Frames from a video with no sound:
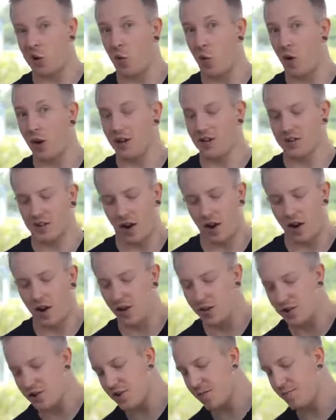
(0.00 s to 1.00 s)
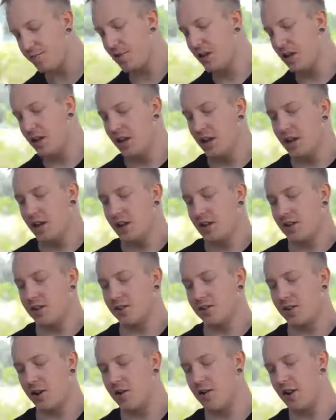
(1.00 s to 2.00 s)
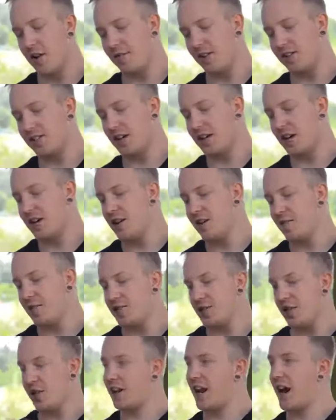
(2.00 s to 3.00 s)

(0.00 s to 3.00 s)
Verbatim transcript: quite as harsh. So if I take another shot